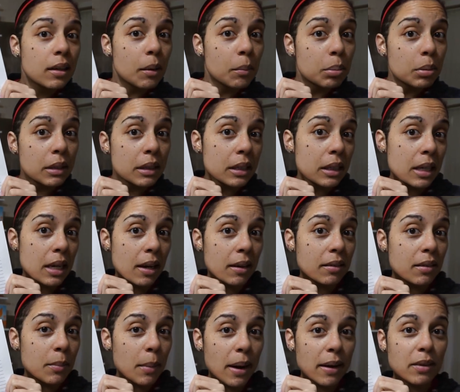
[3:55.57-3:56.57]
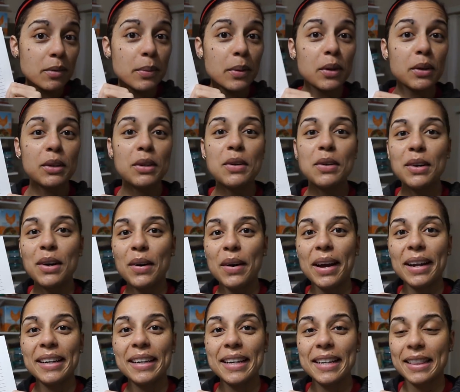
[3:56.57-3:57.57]
completely customizable. You can go
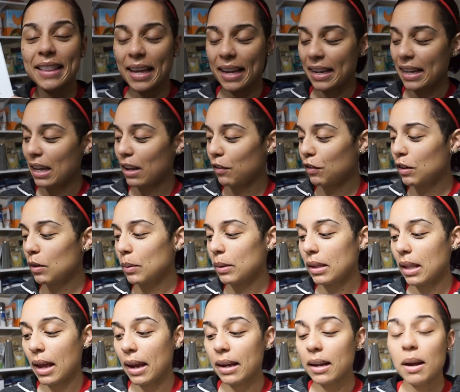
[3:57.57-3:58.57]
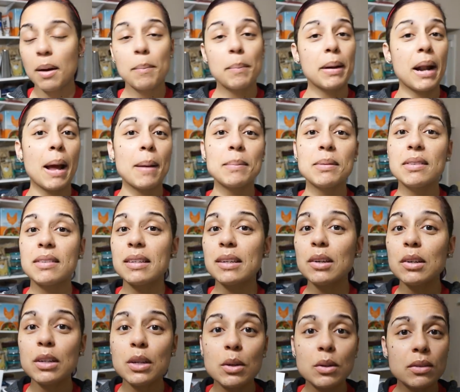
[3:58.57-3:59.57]
ahead and get that if you would like, but I'm
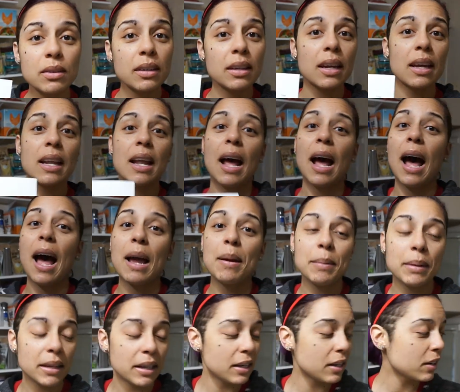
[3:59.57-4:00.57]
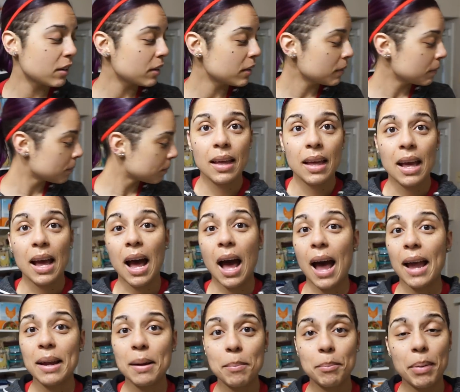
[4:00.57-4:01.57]
still using it. I'm here.
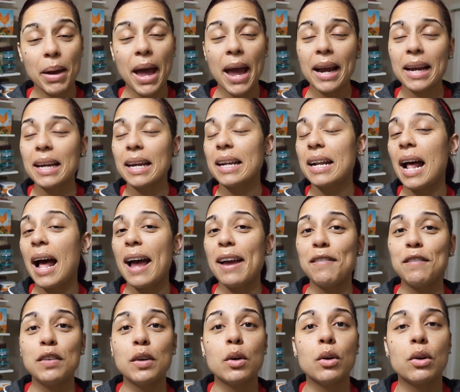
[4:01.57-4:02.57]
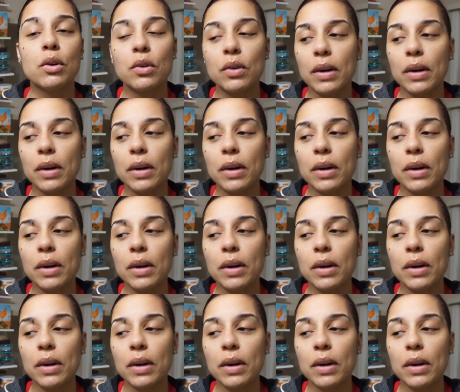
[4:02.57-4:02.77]
I am back and I feel